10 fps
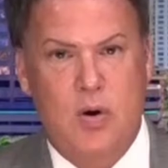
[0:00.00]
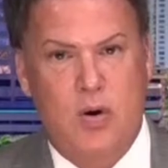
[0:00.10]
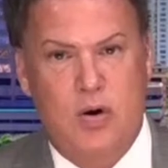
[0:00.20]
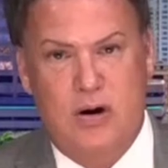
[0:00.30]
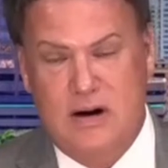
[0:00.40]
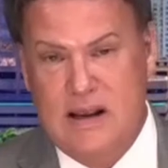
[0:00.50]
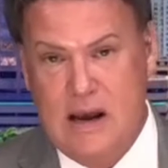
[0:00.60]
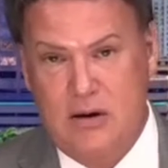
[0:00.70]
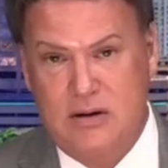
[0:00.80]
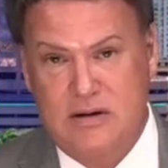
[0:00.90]
or an
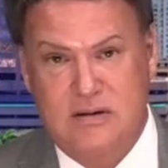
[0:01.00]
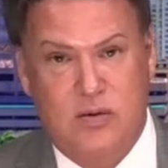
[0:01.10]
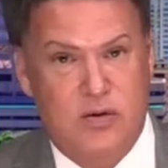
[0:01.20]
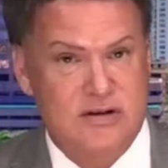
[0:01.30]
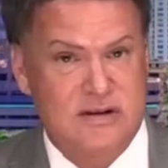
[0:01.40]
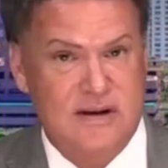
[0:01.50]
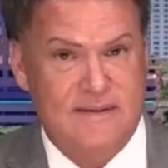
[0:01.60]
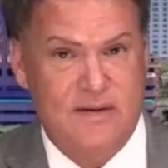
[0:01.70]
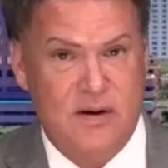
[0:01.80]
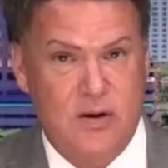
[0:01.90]
accountant or a
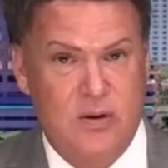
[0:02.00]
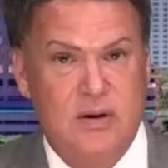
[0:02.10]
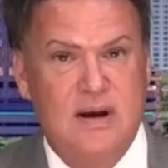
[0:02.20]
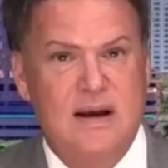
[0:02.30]
CFO